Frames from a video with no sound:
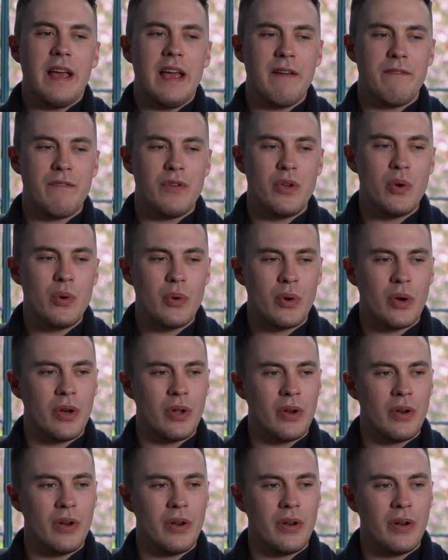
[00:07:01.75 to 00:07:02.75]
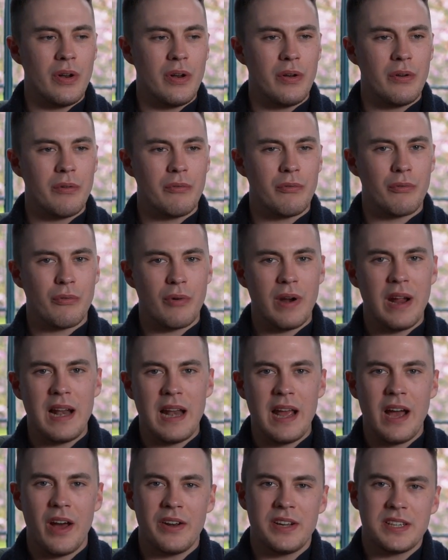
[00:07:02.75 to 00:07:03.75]
If you can
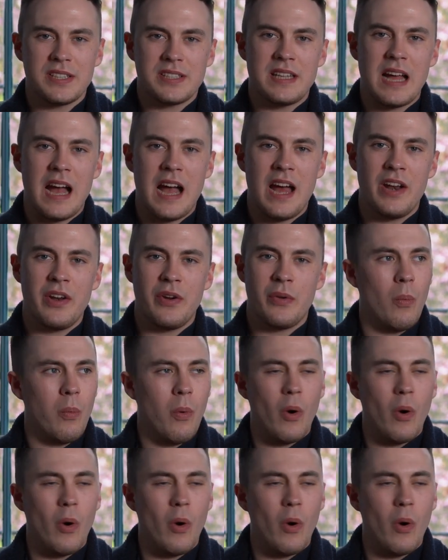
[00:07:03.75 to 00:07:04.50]
really understand